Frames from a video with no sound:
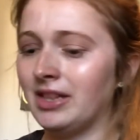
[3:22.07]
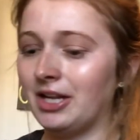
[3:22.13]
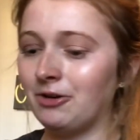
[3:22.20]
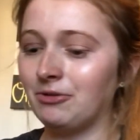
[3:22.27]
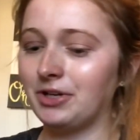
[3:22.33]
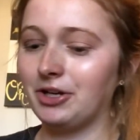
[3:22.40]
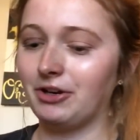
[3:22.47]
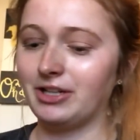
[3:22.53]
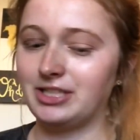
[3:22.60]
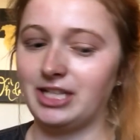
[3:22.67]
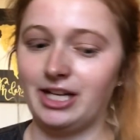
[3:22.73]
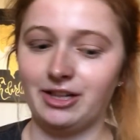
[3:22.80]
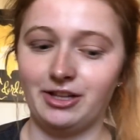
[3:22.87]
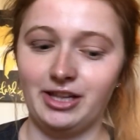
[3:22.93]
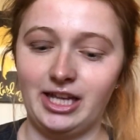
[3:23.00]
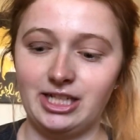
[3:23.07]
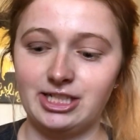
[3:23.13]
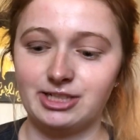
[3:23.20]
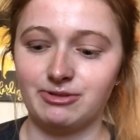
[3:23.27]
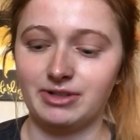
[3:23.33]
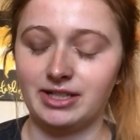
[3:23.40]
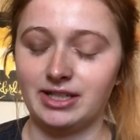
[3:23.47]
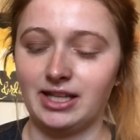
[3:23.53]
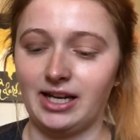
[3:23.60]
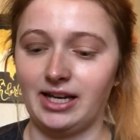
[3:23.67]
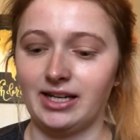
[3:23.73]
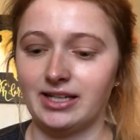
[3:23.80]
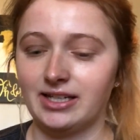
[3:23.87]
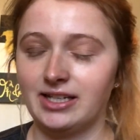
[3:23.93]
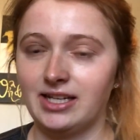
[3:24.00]
don't want to go out to dinner. They just want to
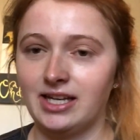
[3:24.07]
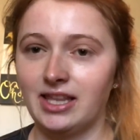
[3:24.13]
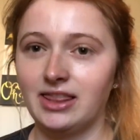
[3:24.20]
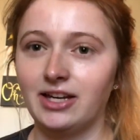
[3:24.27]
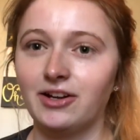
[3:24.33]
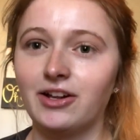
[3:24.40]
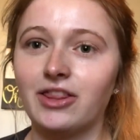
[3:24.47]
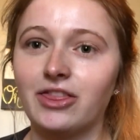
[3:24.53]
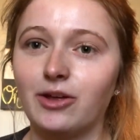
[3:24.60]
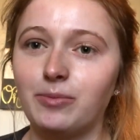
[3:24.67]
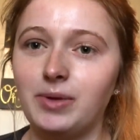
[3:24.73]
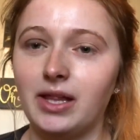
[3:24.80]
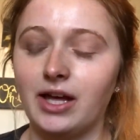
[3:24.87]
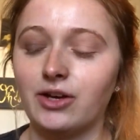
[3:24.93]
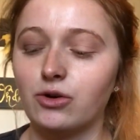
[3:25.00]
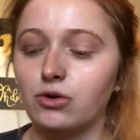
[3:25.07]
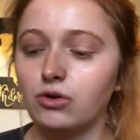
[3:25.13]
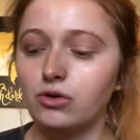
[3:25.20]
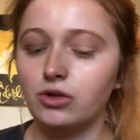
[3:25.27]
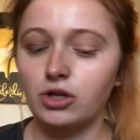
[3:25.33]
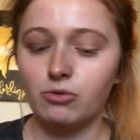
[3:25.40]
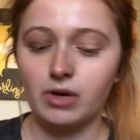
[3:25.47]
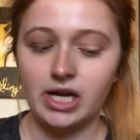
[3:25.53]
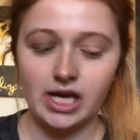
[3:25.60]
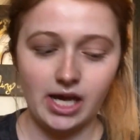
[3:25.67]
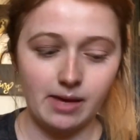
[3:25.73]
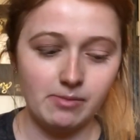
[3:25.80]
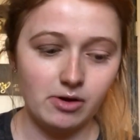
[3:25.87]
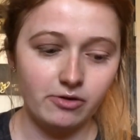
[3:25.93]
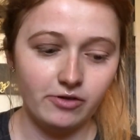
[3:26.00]
like, they'll be like, ooh, do you want to
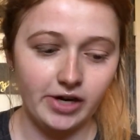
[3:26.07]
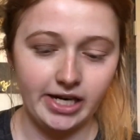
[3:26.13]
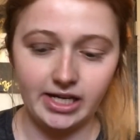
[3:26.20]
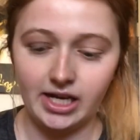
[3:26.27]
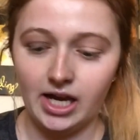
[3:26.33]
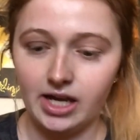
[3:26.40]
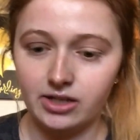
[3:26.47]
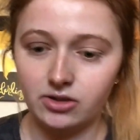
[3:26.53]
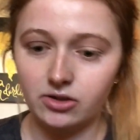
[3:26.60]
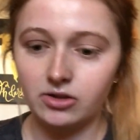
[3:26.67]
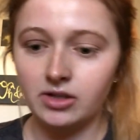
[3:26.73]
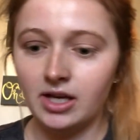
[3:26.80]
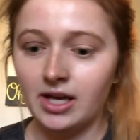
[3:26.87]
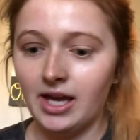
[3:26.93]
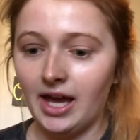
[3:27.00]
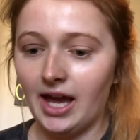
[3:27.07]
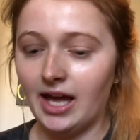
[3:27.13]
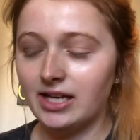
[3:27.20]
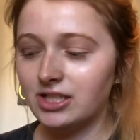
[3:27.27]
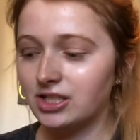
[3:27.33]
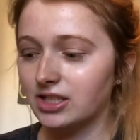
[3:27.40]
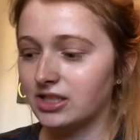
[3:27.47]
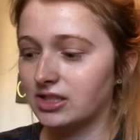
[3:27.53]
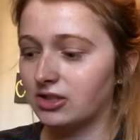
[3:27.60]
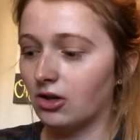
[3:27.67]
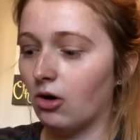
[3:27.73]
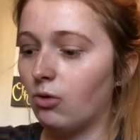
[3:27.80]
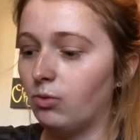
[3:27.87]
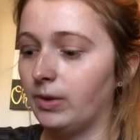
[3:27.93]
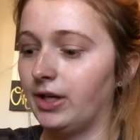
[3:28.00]
come over and cuddle? And it's just
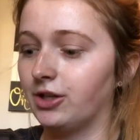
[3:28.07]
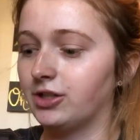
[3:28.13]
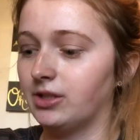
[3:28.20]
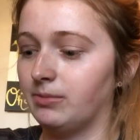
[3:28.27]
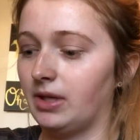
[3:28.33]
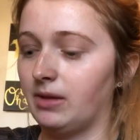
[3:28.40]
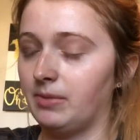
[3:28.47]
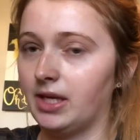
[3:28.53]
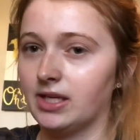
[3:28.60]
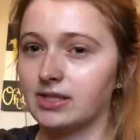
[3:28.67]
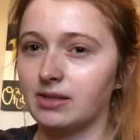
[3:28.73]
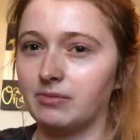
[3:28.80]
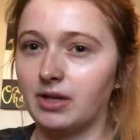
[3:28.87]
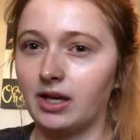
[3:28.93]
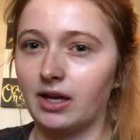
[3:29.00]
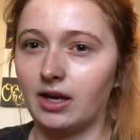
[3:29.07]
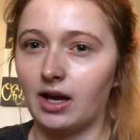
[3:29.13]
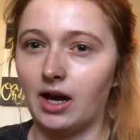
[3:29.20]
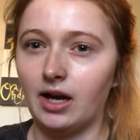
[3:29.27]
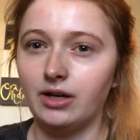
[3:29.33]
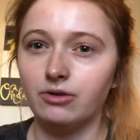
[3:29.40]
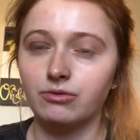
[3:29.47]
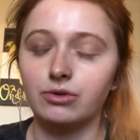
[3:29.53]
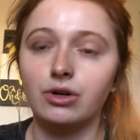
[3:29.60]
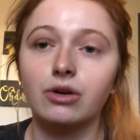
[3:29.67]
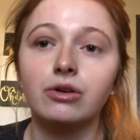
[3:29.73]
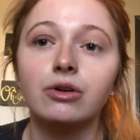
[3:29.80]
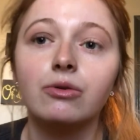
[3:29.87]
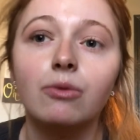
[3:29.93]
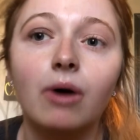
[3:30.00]
so weird to me because I'm like, I don't know
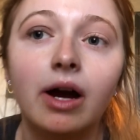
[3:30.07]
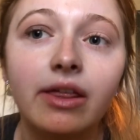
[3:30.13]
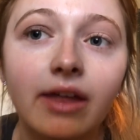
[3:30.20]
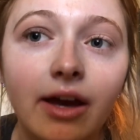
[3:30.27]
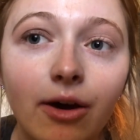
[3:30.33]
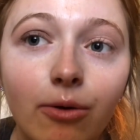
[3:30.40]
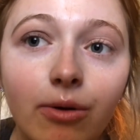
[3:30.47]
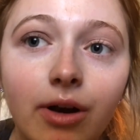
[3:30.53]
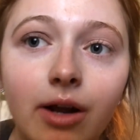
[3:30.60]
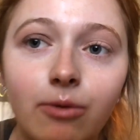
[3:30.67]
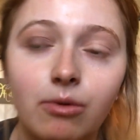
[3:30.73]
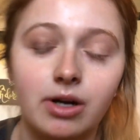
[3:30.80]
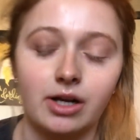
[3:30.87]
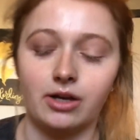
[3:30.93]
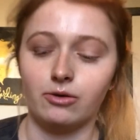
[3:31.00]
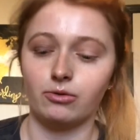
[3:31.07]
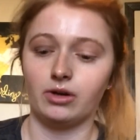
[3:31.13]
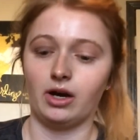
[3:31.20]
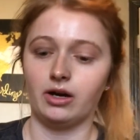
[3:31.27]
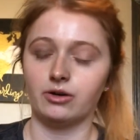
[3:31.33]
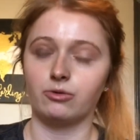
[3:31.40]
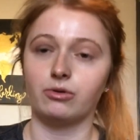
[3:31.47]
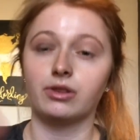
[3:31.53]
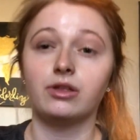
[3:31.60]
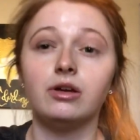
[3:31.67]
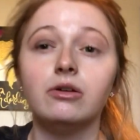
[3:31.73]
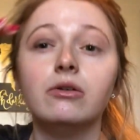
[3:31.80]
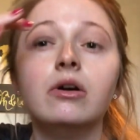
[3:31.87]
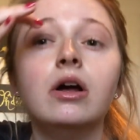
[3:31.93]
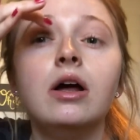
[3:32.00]
you. Why the hell would I want to go cuddle with
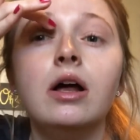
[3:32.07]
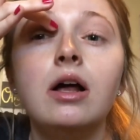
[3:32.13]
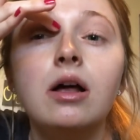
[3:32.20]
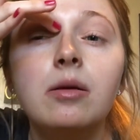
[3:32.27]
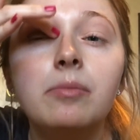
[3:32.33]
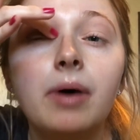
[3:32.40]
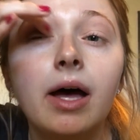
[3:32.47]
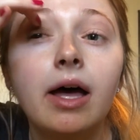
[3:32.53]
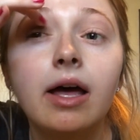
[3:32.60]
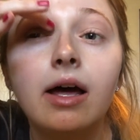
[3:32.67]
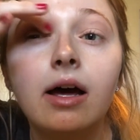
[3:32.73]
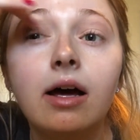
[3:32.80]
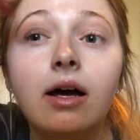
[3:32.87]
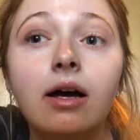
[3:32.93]
you? But,